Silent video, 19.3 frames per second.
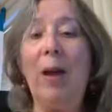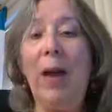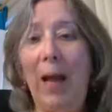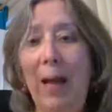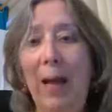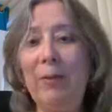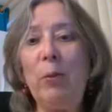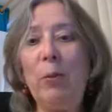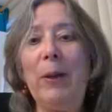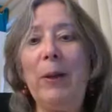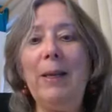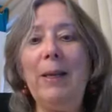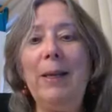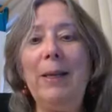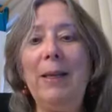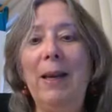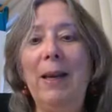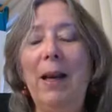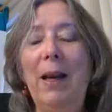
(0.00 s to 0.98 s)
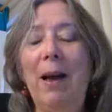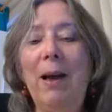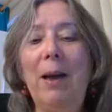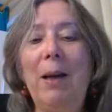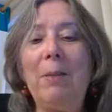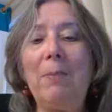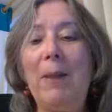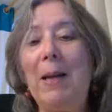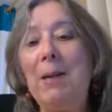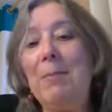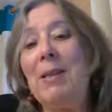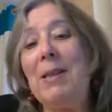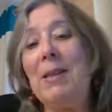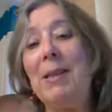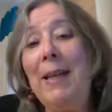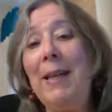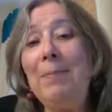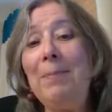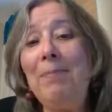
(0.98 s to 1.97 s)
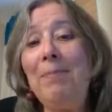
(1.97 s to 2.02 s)
hi everybody, my name is
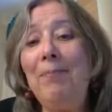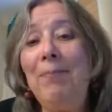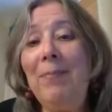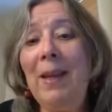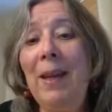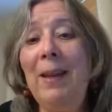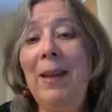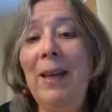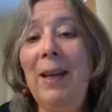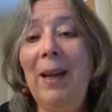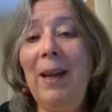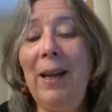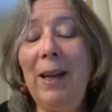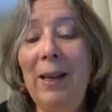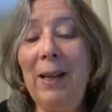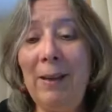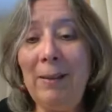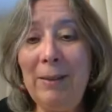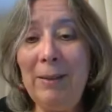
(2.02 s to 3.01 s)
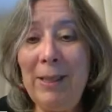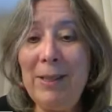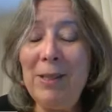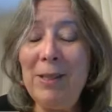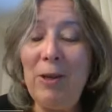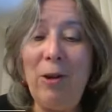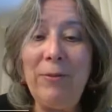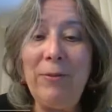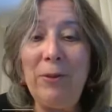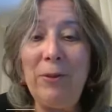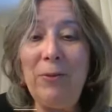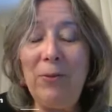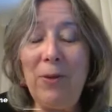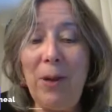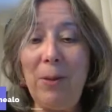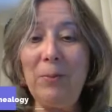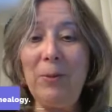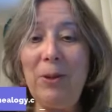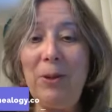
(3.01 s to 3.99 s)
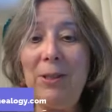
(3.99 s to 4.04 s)
Lynn, Lynn Serfin
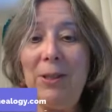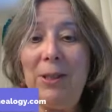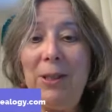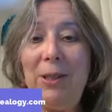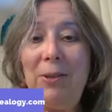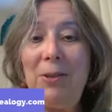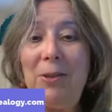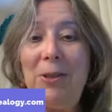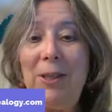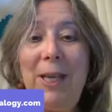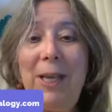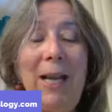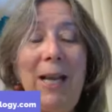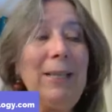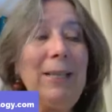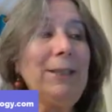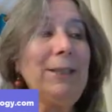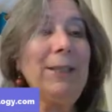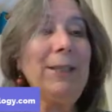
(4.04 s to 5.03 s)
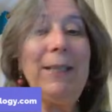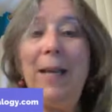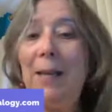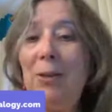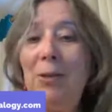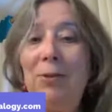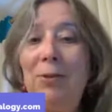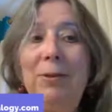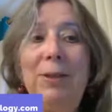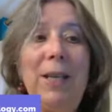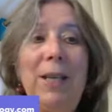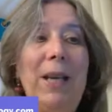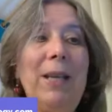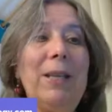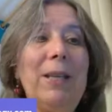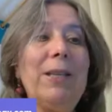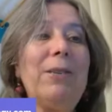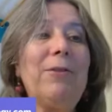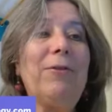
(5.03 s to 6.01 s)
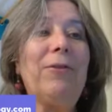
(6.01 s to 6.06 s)
from Trentino Genealogy, and today
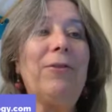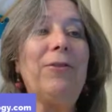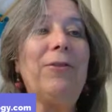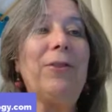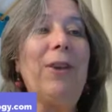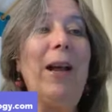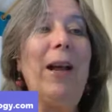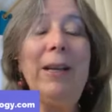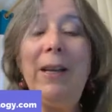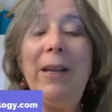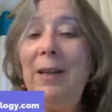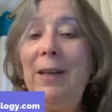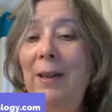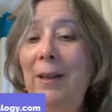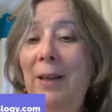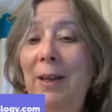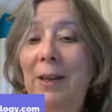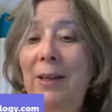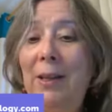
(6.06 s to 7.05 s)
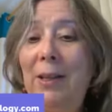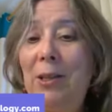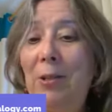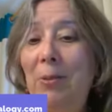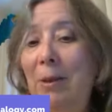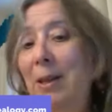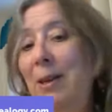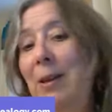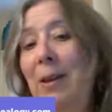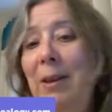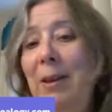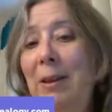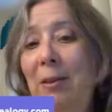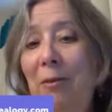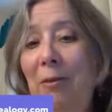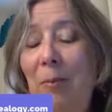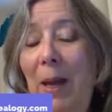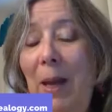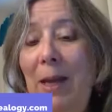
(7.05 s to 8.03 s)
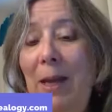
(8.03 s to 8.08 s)
is Friday, the 29th
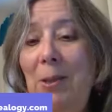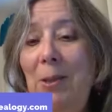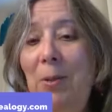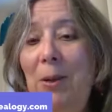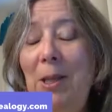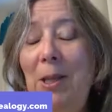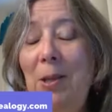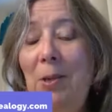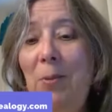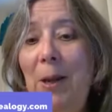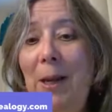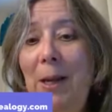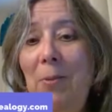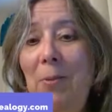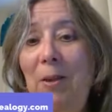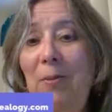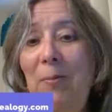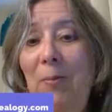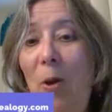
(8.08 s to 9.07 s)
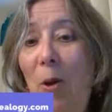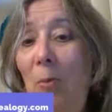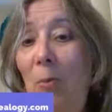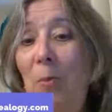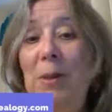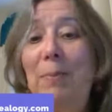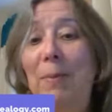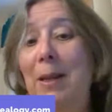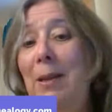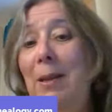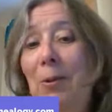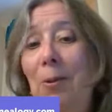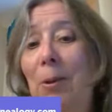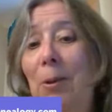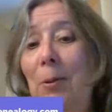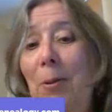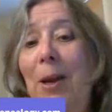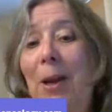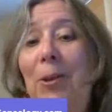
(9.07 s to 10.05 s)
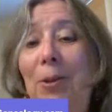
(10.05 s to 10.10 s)
of May, 2020. We've almost made it all
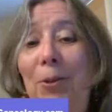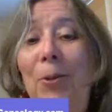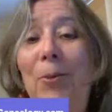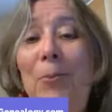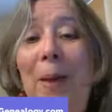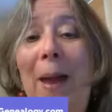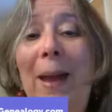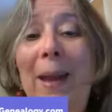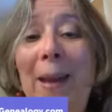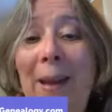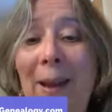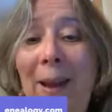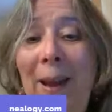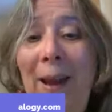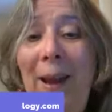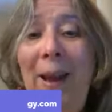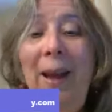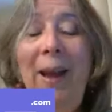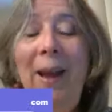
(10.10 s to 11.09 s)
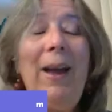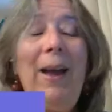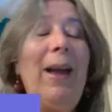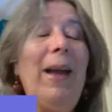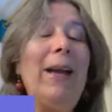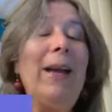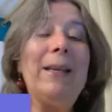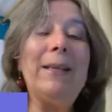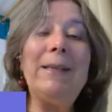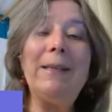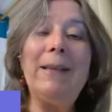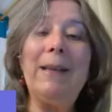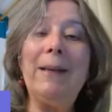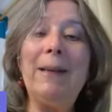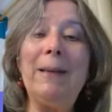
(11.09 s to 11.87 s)
the way through May, and